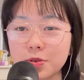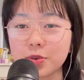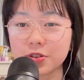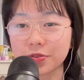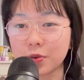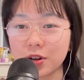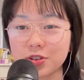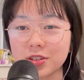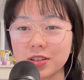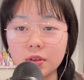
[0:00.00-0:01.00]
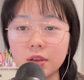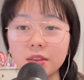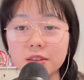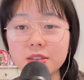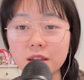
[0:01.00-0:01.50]
much for watching.
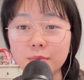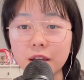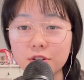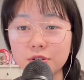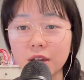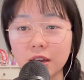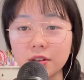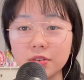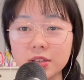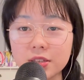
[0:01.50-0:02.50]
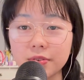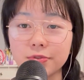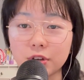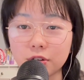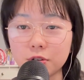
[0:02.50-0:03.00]
And this time I actually had a list of
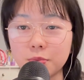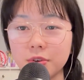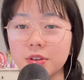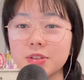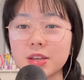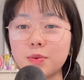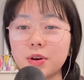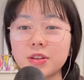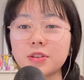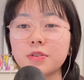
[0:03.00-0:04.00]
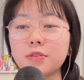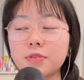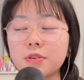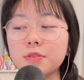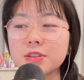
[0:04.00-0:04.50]
general points that I wanted to go
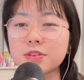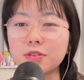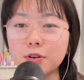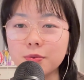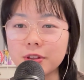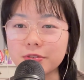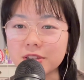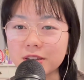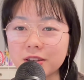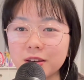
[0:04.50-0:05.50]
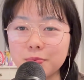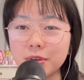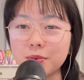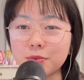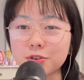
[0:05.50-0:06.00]
through. So hopefully it was like a
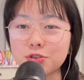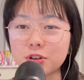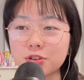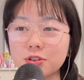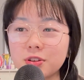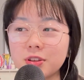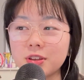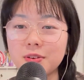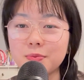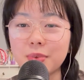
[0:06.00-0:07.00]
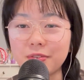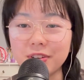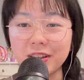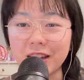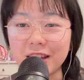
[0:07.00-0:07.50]
bit more structured. I feel
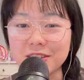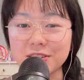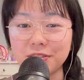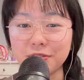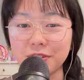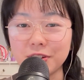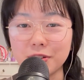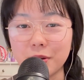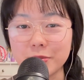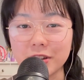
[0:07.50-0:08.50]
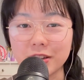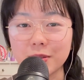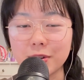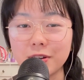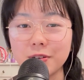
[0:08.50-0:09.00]
like I still don't really know what I'm talking
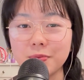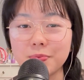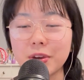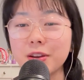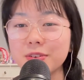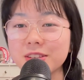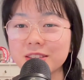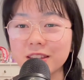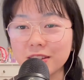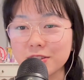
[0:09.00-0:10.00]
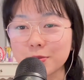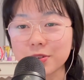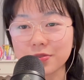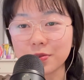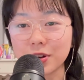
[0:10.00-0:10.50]
about. But anyways, thank you so
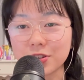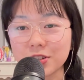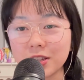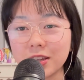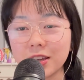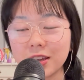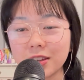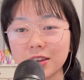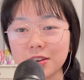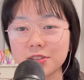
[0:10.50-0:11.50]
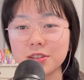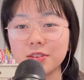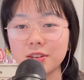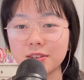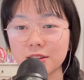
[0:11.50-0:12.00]
much for watching and I'll see you
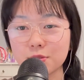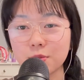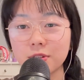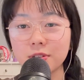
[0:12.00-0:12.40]
in the next one.